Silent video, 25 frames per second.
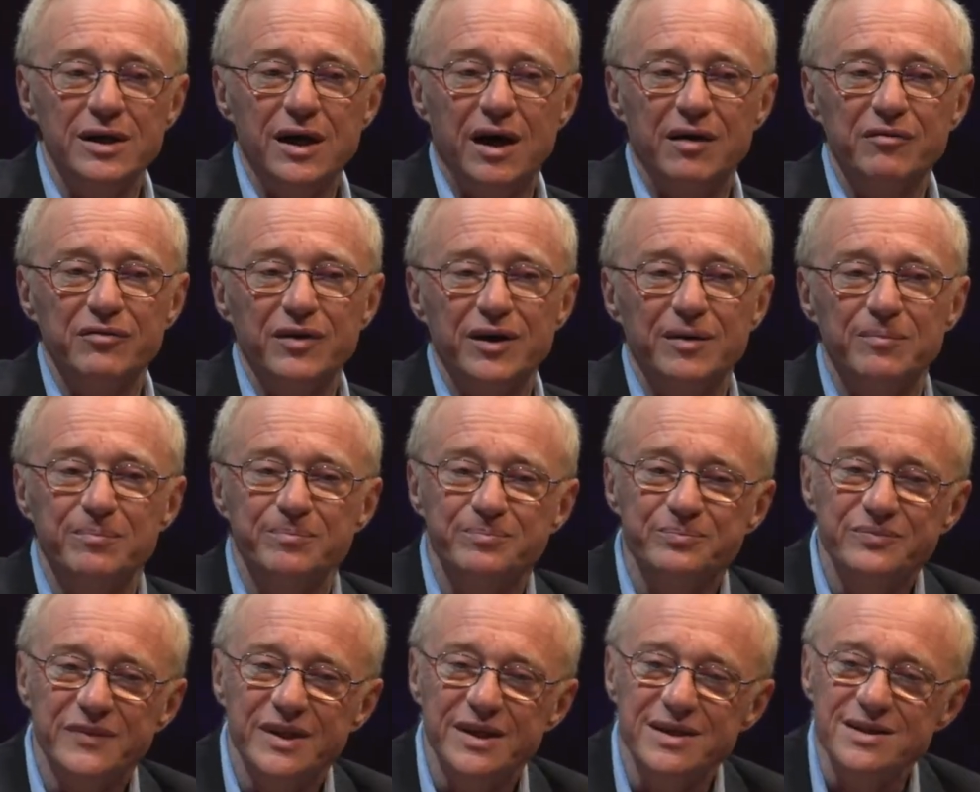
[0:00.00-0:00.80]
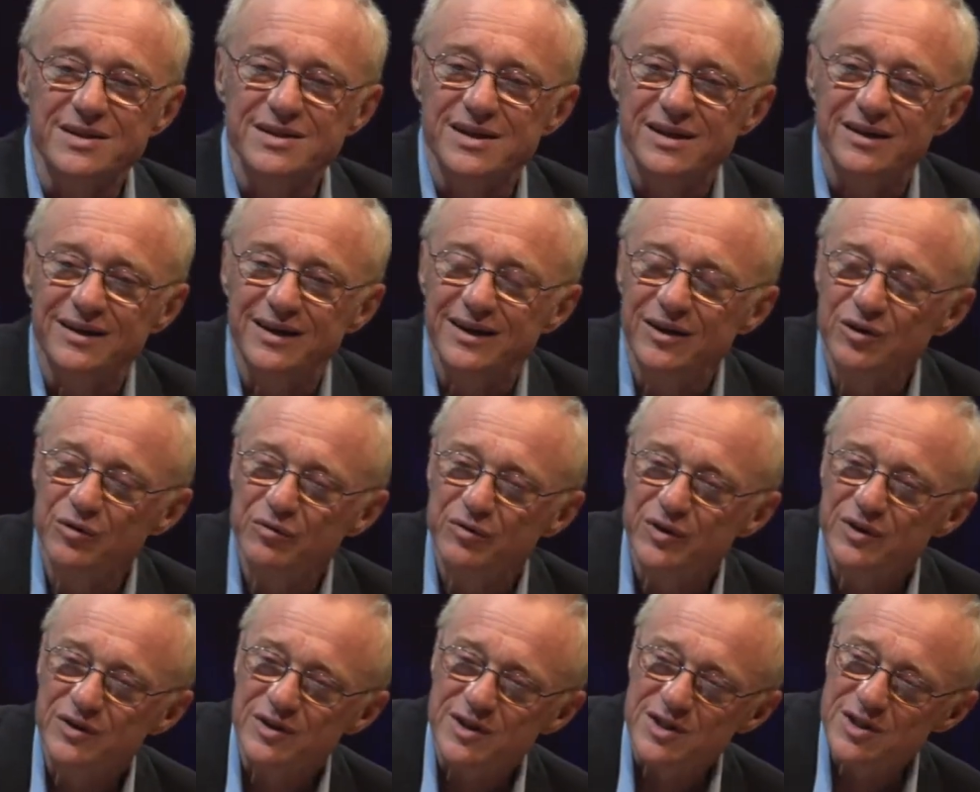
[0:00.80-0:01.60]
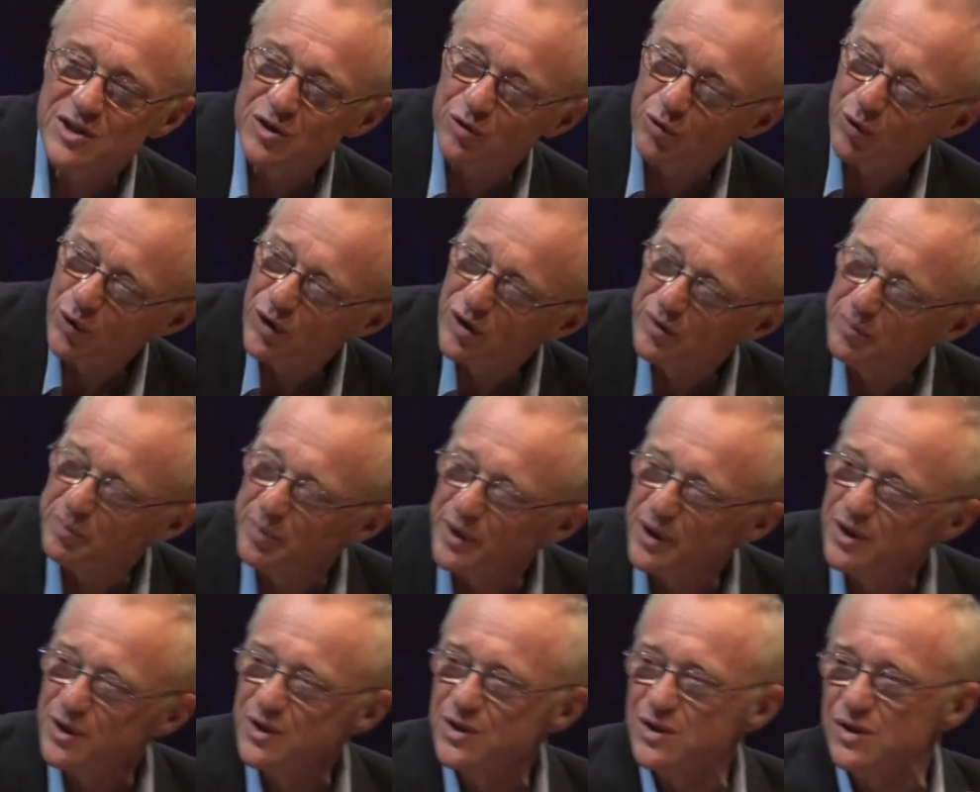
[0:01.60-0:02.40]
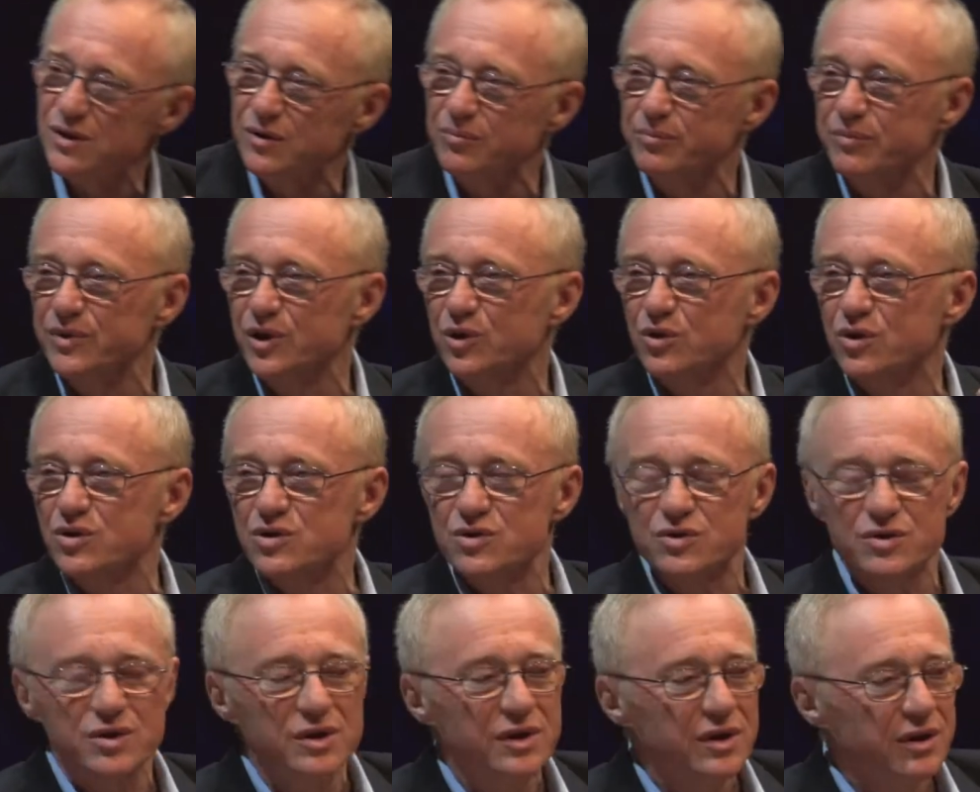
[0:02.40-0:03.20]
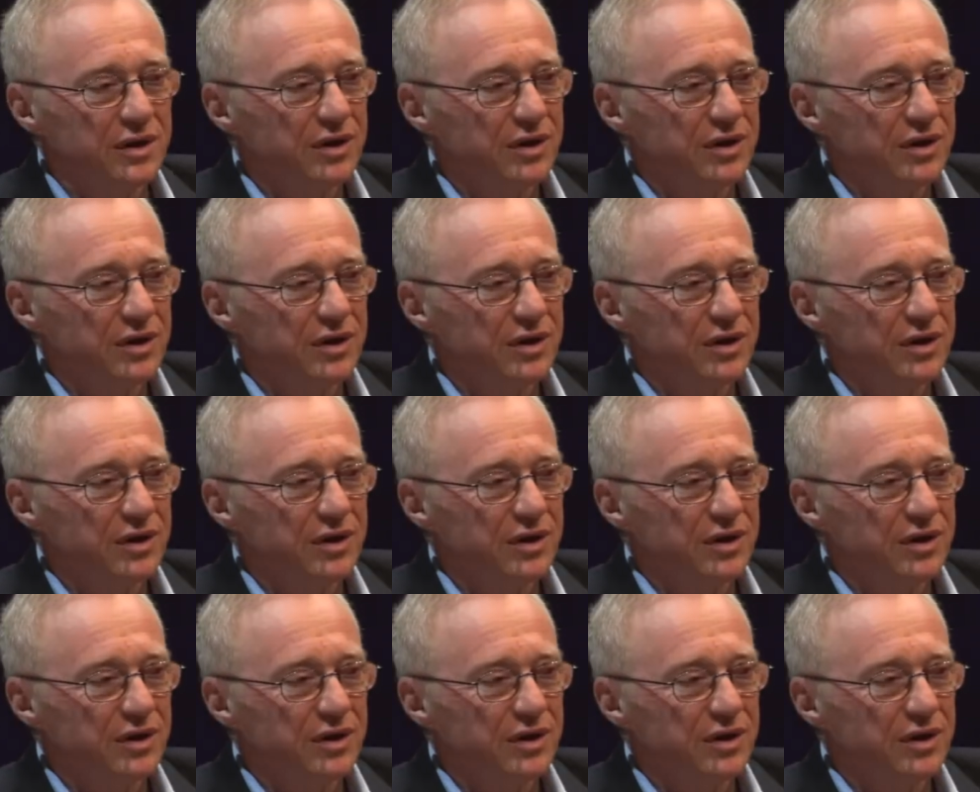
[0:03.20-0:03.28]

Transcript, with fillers: Avram is a kind of a destroyed person because